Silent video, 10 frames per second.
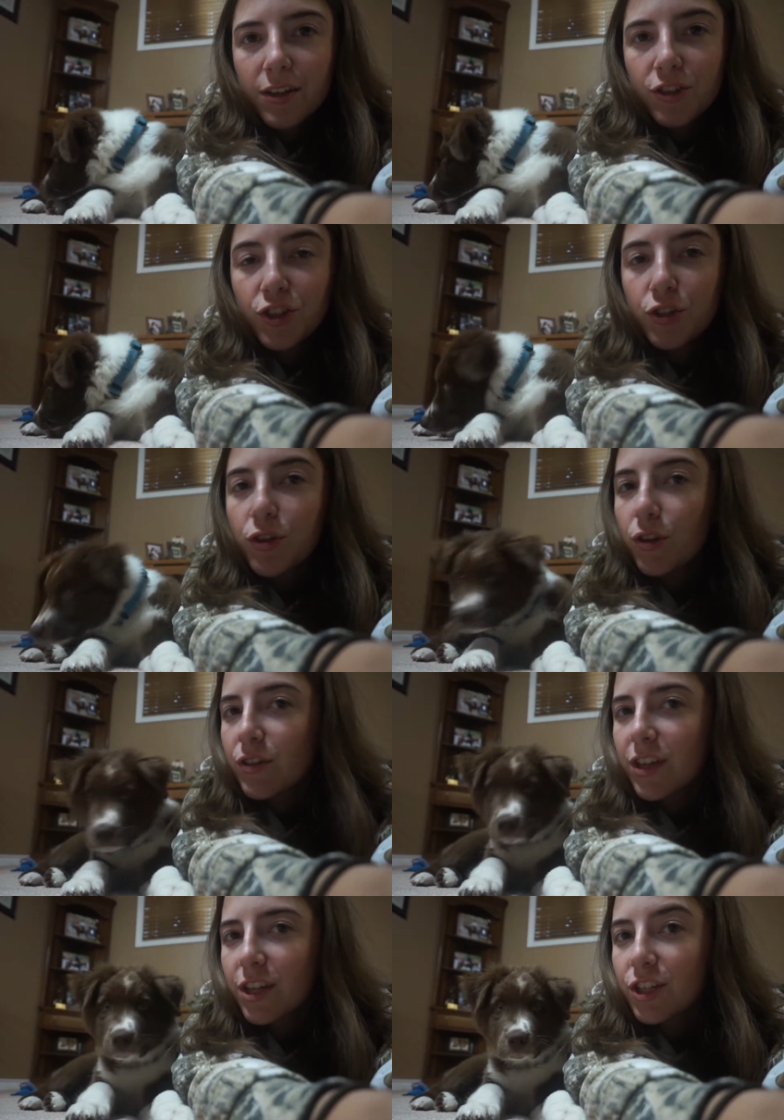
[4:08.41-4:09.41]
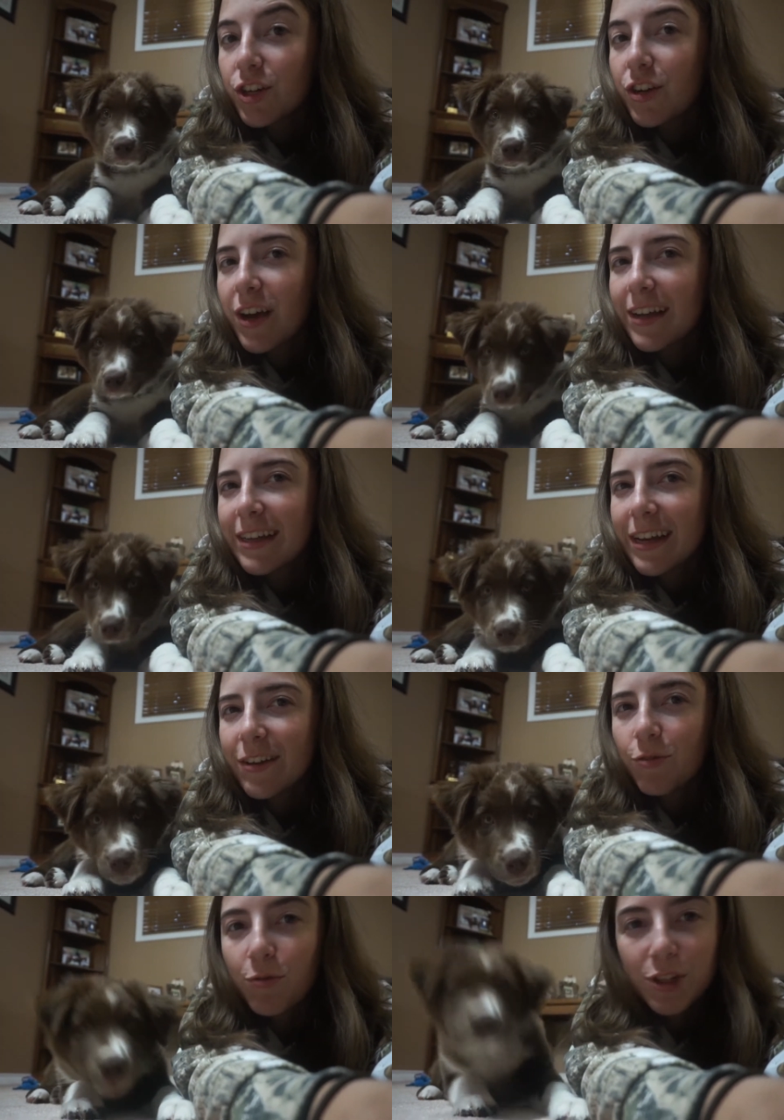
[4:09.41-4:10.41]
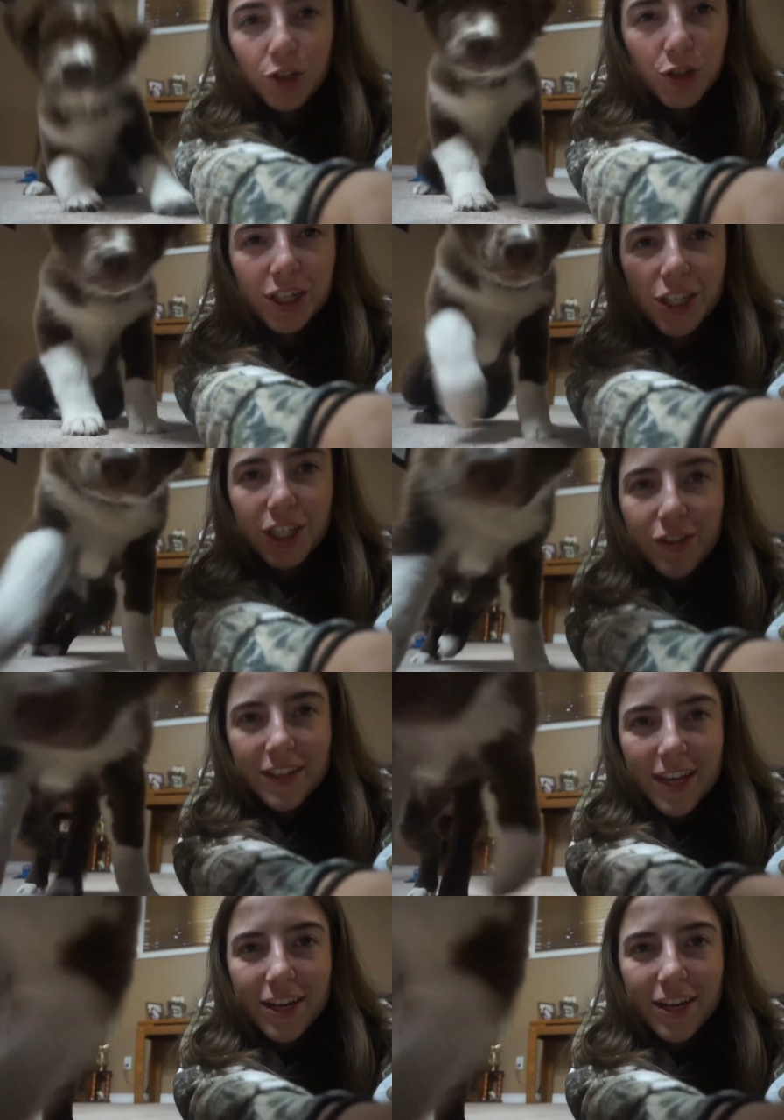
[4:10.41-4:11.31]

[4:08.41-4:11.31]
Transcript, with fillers: Juno is going to show you guys how what tricks she knows how to